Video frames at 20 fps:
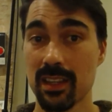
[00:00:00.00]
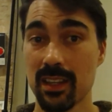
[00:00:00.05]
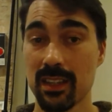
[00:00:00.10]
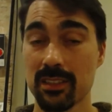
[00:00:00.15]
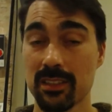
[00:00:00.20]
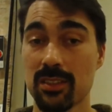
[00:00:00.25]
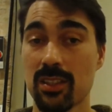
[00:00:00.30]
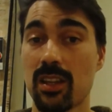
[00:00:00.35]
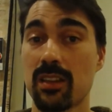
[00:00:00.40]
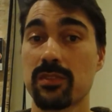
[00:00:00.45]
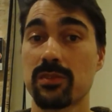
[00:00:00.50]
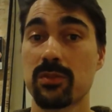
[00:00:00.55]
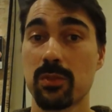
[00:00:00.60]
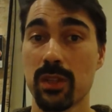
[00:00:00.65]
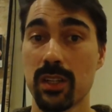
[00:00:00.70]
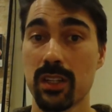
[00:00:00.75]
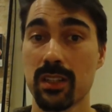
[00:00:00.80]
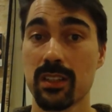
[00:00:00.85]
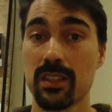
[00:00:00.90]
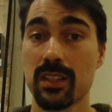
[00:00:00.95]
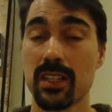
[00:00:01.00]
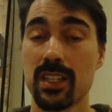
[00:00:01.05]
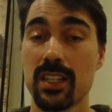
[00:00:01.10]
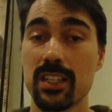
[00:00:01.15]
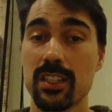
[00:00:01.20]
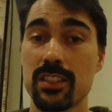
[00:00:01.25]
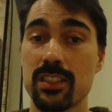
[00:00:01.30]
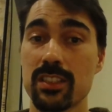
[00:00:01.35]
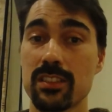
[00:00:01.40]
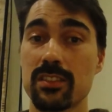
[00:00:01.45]
software,
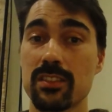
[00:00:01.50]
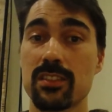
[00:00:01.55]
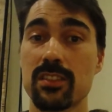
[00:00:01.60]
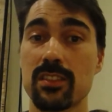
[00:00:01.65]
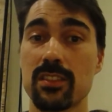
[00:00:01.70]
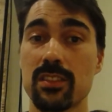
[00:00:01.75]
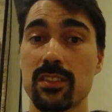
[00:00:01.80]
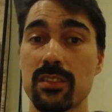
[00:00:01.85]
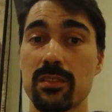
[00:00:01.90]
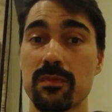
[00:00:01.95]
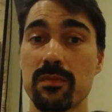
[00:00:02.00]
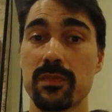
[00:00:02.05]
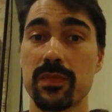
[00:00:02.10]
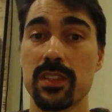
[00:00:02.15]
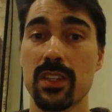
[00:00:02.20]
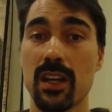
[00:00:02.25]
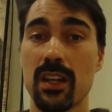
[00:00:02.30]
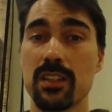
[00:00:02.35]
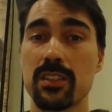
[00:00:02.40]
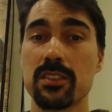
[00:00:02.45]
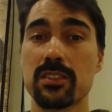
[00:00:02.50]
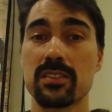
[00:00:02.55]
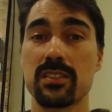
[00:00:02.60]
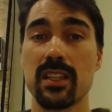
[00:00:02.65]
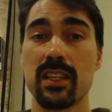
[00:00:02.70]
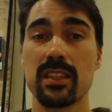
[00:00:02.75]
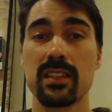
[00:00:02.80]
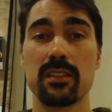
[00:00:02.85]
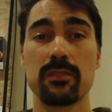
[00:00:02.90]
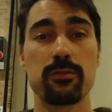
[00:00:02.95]
just to
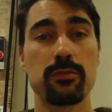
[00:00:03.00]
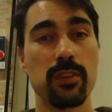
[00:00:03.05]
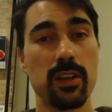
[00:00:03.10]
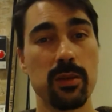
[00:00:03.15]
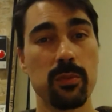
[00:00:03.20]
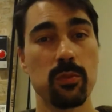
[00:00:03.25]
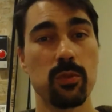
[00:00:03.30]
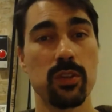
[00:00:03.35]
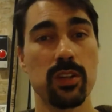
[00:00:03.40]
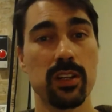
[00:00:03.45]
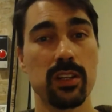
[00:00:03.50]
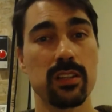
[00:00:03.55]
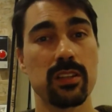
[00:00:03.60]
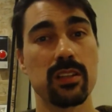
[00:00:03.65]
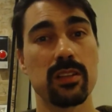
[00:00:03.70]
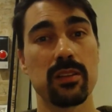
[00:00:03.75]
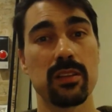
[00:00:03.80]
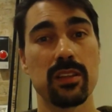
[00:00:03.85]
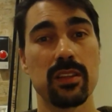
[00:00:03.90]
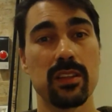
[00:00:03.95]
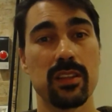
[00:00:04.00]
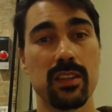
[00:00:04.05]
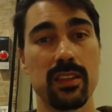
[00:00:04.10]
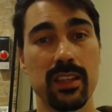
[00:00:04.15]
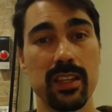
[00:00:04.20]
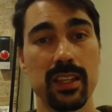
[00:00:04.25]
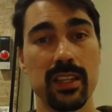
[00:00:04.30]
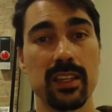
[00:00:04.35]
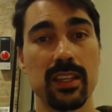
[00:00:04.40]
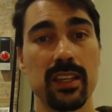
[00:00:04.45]
understand the framework, the
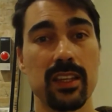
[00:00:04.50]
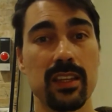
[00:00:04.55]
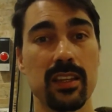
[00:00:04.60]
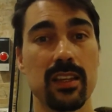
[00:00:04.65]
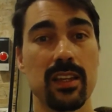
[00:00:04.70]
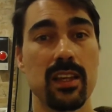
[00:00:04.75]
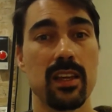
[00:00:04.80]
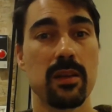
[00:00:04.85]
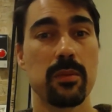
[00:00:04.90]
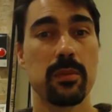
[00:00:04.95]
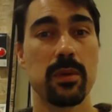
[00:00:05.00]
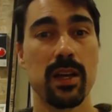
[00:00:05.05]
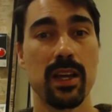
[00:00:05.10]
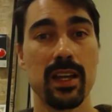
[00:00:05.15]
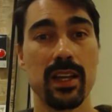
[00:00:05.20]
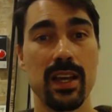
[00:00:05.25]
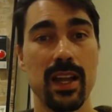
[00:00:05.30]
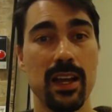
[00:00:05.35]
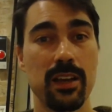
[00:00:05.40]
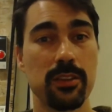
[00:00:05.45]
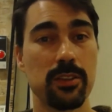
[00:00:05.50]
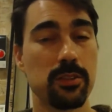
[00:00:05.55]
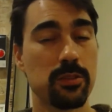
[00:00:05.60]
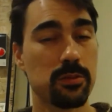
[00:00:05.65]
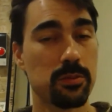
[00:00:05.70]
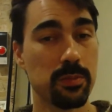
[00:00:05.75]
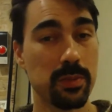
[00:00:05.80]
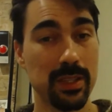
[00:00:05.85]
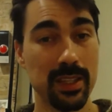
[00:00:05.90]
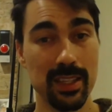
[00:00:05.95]
thinking behind how you
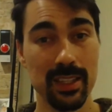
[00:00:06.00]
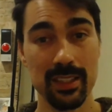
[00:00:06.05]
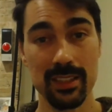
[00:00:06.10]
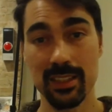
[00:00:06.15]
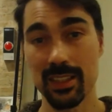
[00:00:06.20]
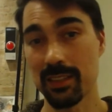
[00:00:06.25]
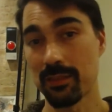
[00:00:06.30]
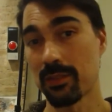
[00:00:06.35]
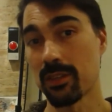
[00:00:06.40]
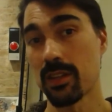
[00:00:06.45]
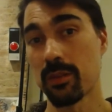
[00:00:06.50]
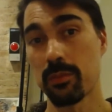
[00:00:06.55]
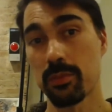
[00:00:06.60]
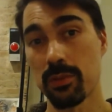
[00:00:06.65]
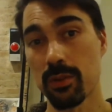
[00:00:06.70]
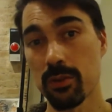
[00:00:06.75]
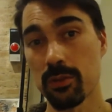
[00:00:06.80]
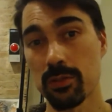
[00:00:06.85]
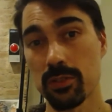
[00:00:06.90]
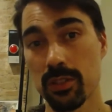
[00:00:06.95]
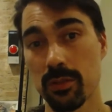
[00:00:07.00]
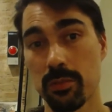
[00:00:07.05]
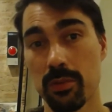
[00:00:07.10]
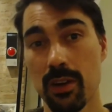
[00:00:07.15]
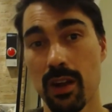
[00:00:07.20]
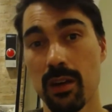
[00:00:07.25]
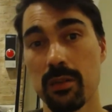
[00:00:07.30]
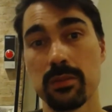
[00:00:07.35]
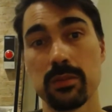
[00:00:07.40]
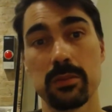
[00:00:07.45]
begin to even approach a
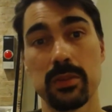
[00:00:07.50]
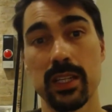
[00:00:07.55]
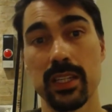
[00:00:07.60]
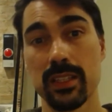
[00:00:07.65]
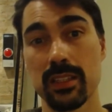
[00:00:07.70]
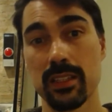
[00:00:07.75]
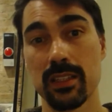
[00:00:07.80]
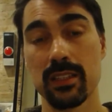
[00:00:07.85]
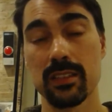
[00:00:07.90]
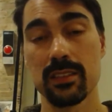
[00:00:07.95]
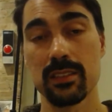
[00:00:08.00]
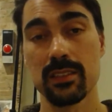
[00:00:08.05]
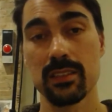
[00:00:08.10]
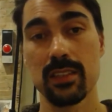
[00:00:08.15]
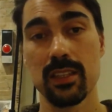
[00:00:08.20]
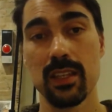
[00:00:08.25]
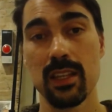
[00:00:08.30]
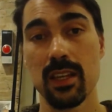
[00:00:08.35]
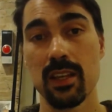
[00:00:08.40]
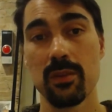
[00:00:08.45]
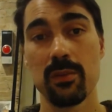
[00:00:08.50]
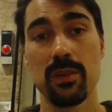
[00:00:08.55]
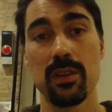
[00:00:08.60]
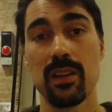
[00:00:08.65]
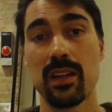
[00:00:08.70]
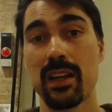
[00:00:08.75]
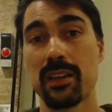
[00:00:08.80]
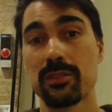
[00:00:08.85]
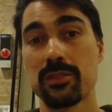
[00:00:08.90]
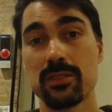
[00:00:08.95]
problem like this. We all
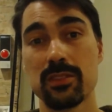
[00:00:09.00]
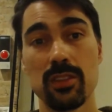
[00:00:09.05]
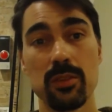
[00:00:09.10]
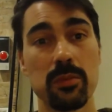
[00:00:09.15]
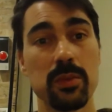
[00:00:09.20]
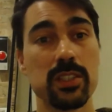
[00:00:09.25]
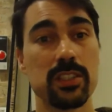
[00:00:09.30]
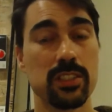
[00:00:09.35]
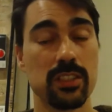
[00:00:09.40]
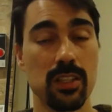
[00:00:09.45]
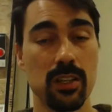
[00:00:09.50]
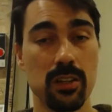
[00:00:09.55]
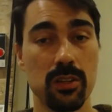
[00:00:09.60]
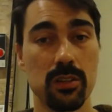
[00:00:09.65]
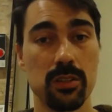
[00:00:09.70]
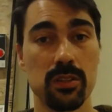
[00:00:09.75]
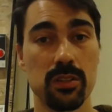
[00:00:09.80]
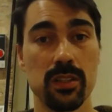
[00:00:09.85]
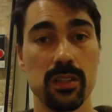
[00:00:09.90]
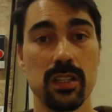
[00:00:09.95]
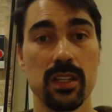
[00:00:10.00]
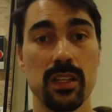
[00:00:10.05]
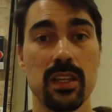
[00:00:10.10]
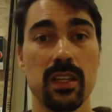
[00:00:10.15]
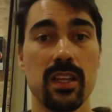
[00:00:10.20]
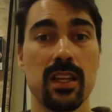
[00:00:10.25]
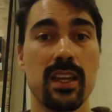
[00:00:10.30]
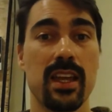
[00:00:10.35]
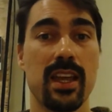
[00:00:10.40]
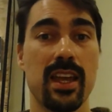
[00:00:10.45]
have so much code,
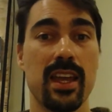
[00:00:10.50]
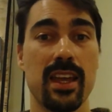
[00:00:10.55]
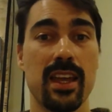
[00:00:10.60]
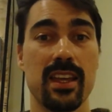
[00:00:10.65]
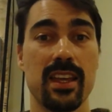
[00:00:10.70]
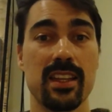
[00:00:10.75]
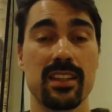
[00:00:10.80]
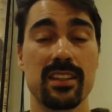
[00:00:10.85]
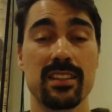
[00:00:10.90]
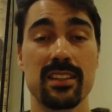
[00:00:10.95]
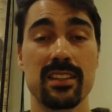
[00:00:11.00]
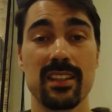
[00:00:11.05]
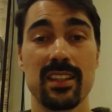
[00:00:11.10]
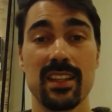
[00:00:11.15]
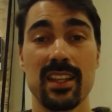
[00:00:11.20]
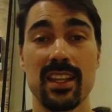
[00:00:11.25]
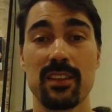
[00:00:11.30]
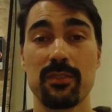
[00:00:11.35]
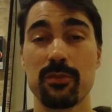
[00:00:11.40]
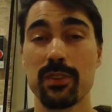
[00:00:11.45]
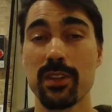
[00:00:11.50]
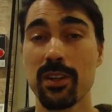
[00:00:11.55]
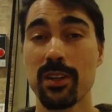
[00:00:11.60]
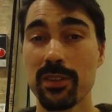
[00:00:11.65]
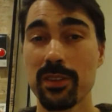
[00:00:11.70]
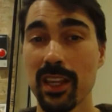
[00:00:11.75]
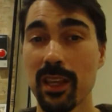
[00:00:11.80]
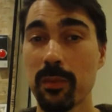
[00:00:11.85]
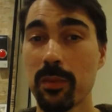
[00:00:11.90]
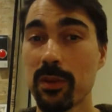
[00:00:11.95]
and if we don't
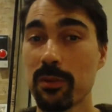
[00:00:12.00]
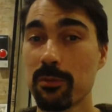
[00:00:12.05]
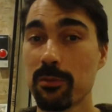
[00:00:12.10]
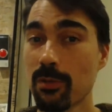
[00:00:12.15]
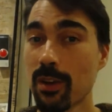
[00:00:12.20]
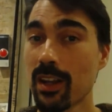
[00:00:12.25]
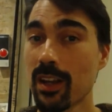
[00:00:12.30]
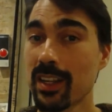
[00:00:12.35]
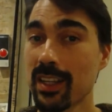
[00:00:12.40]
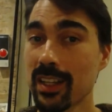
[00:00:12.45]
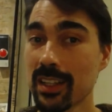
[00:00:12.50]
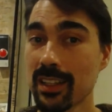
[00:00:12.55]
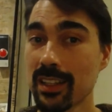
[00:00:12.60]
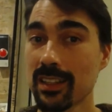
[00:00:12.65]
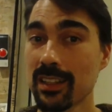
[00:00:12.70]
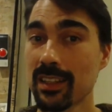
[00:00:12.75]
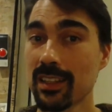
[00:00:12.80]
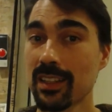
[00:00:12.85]
keep it running,